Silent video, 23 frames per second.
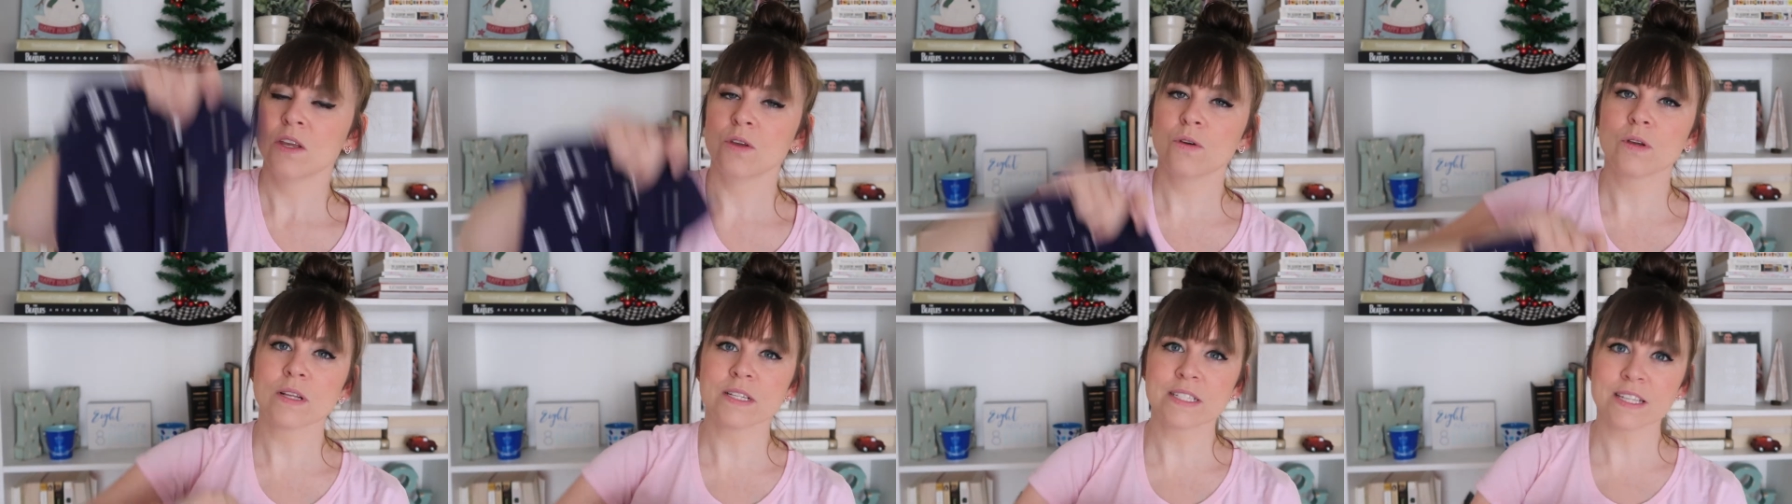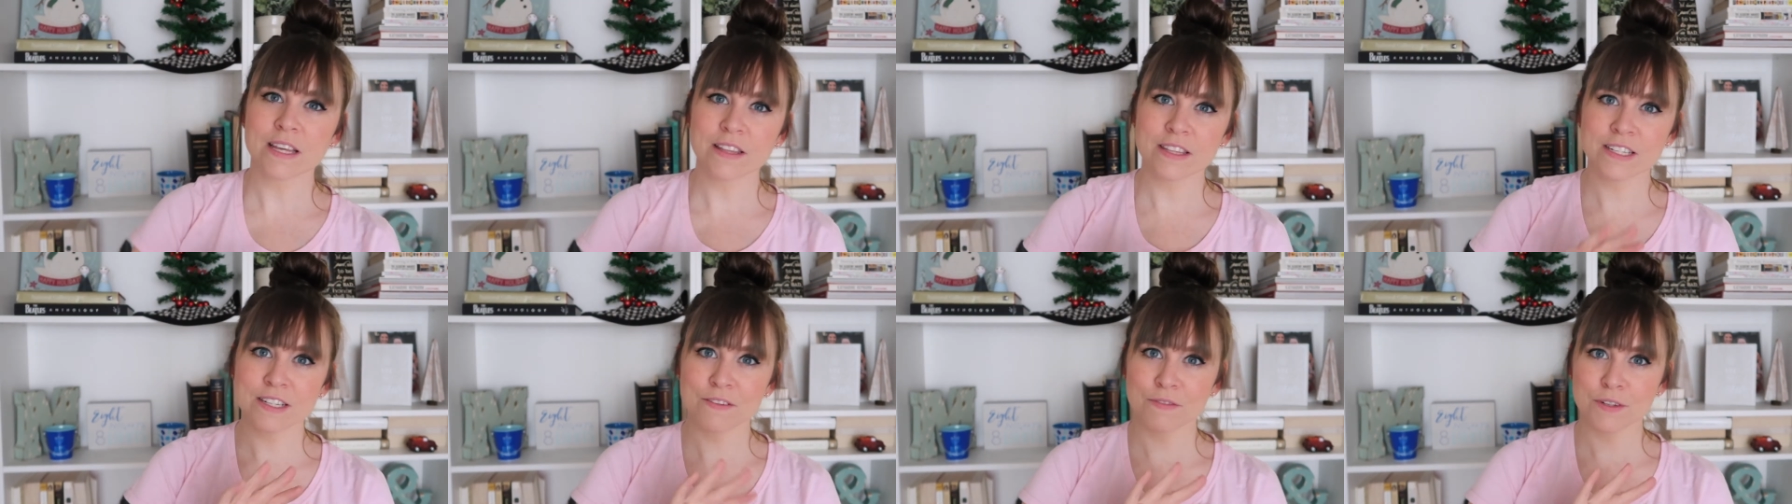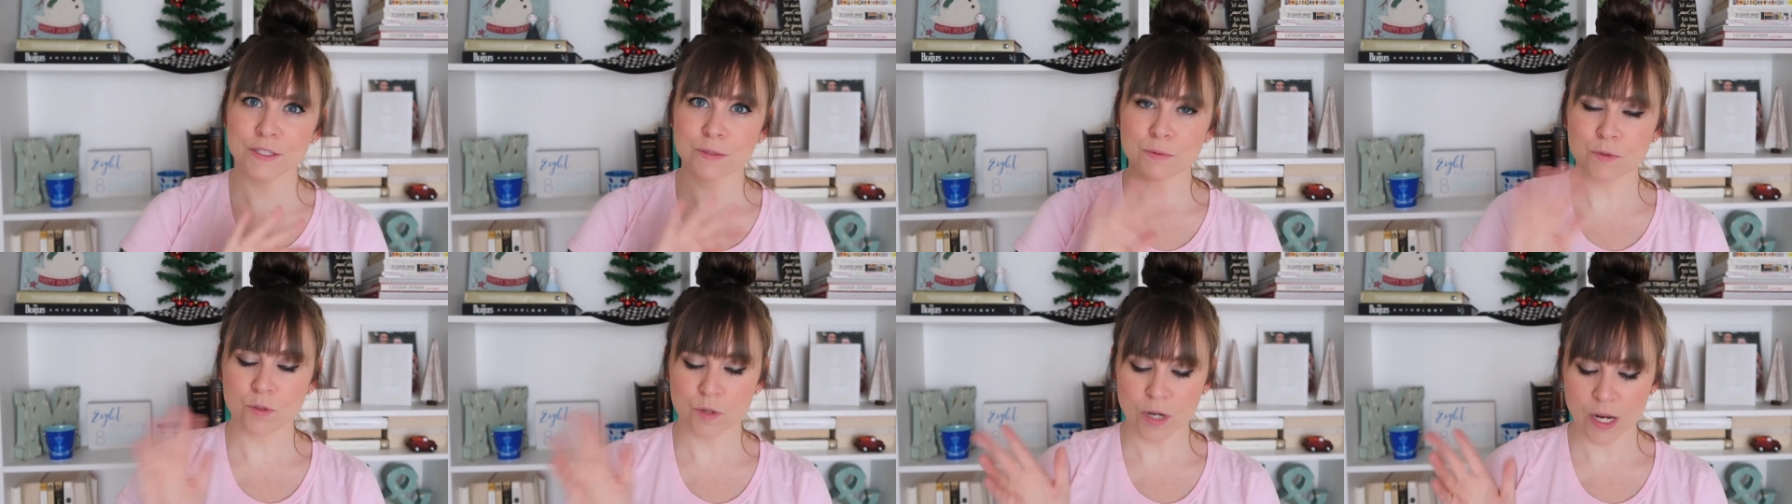you can tell the
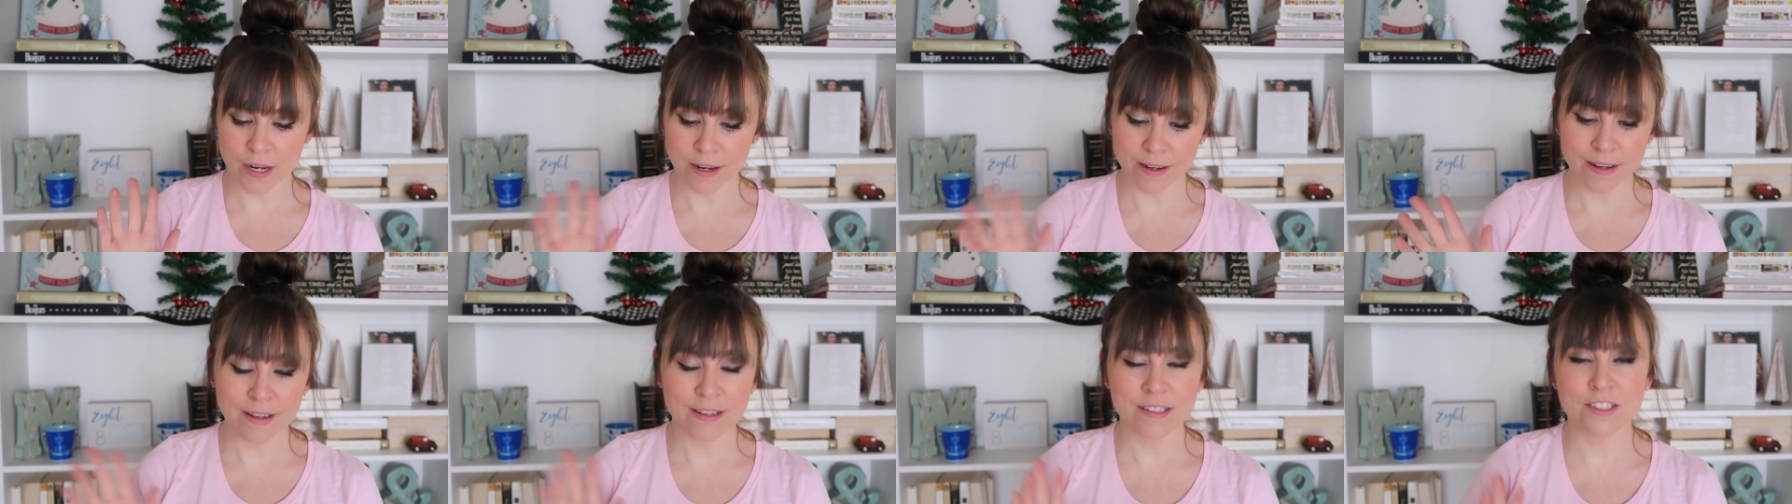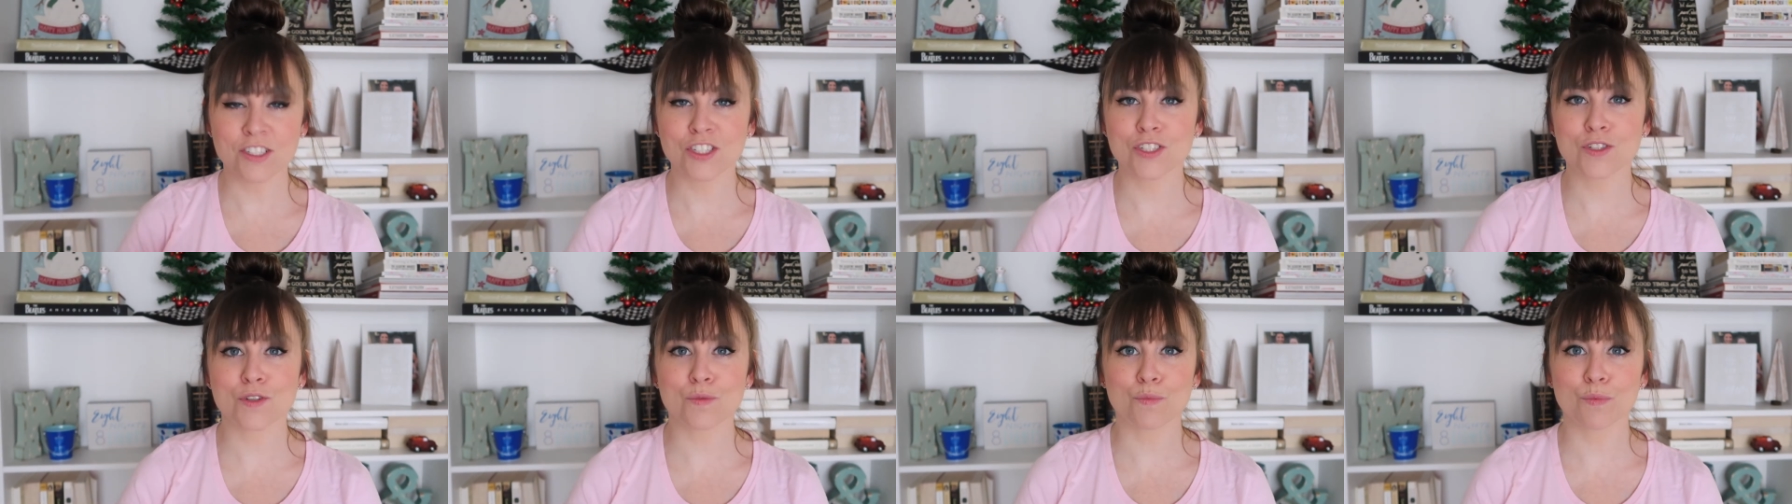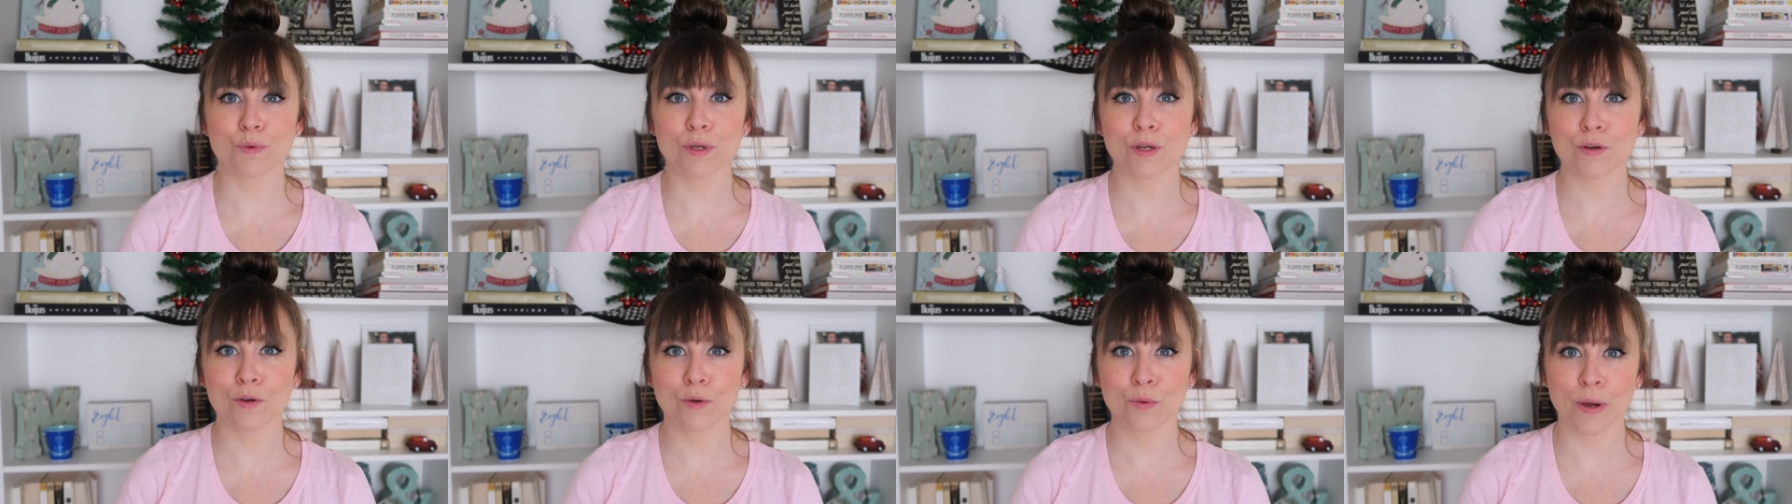difference between, just a
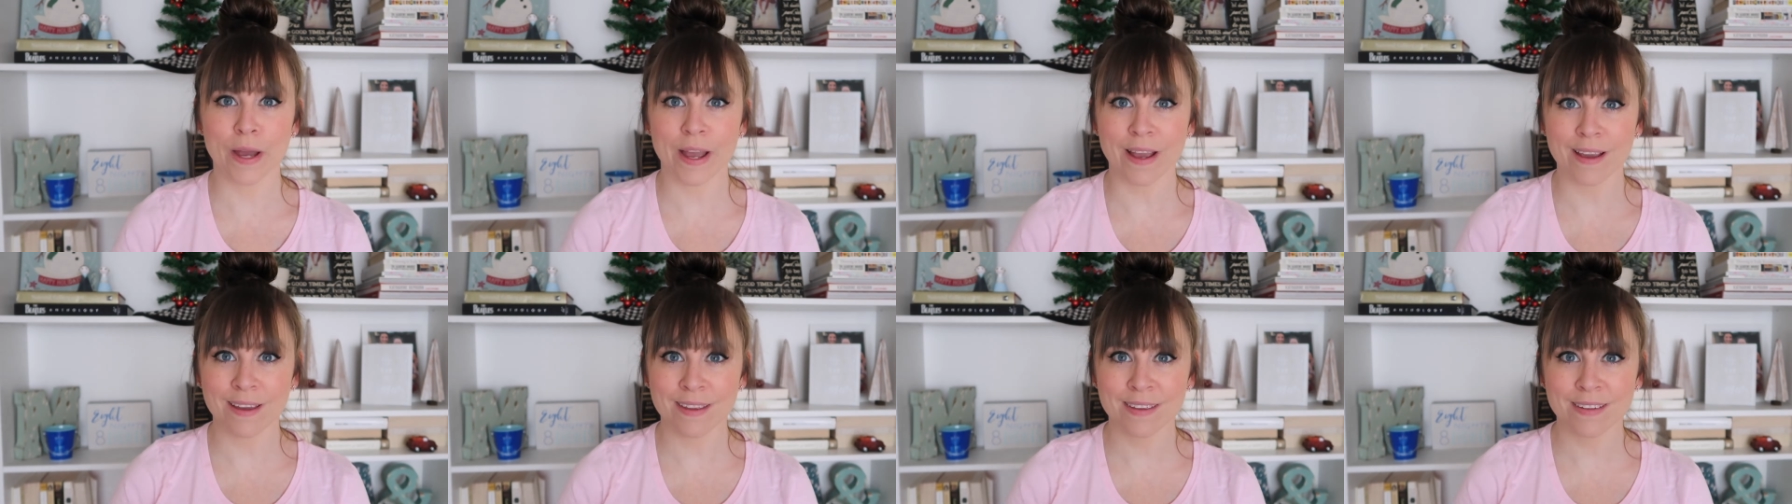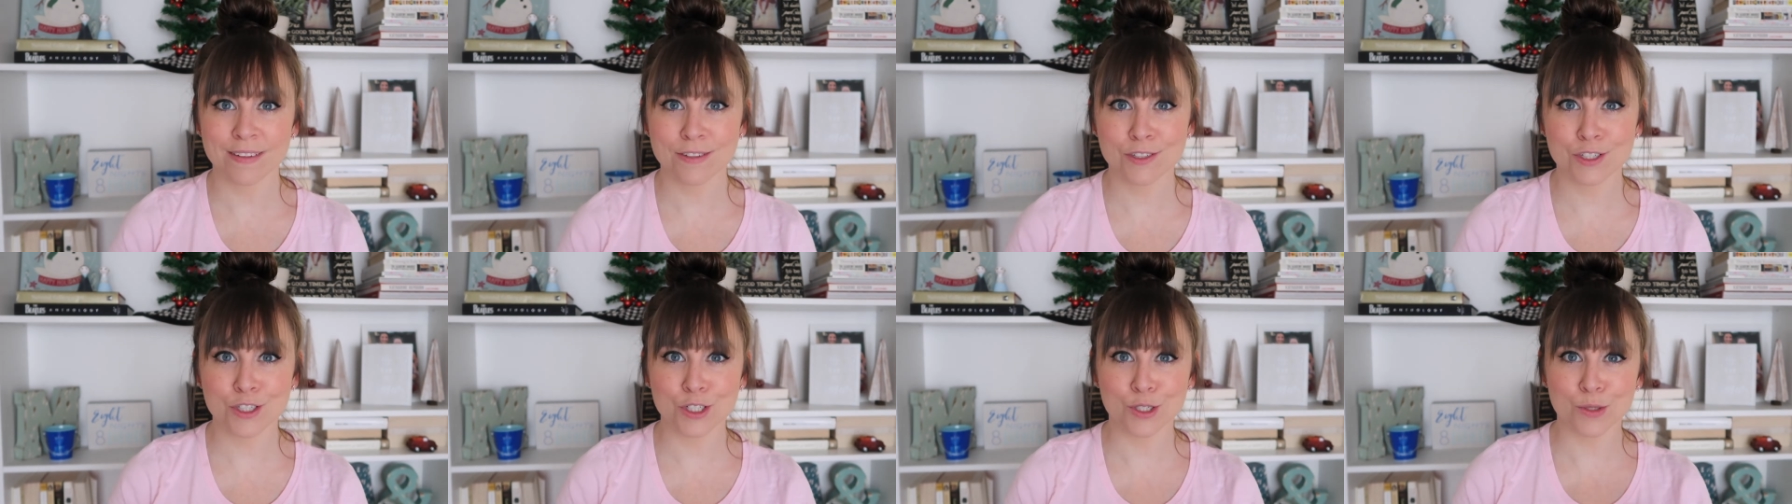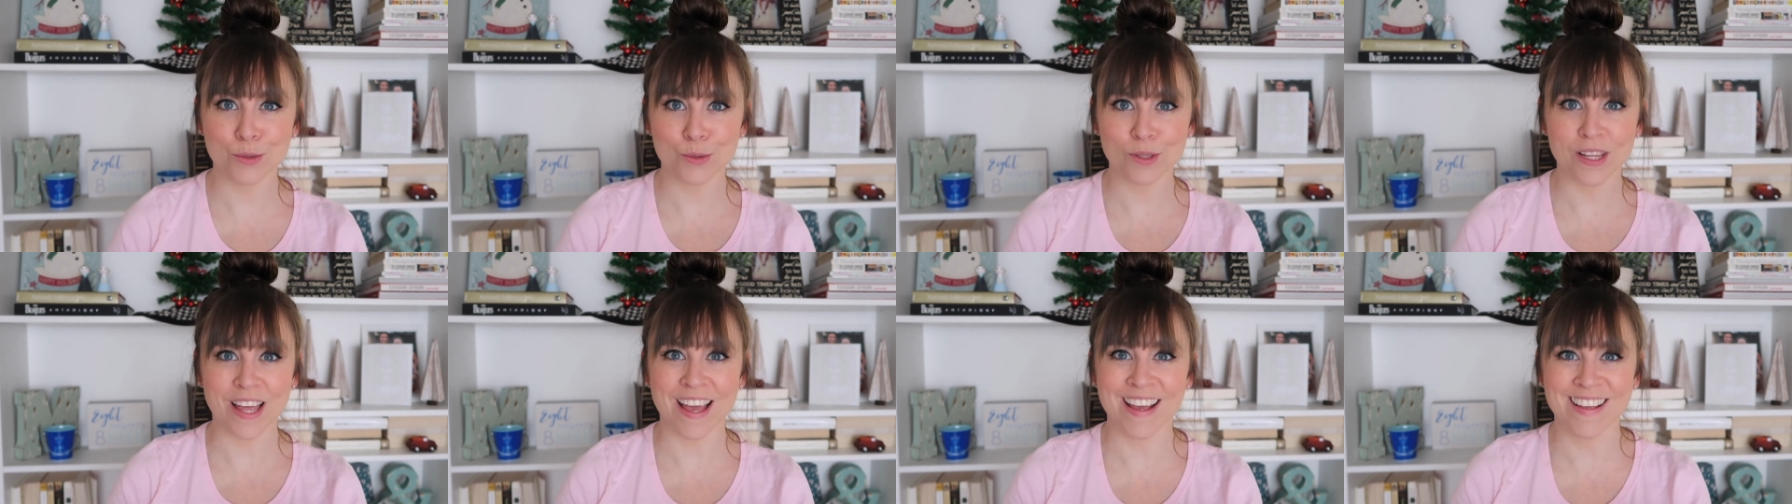real quick Jew le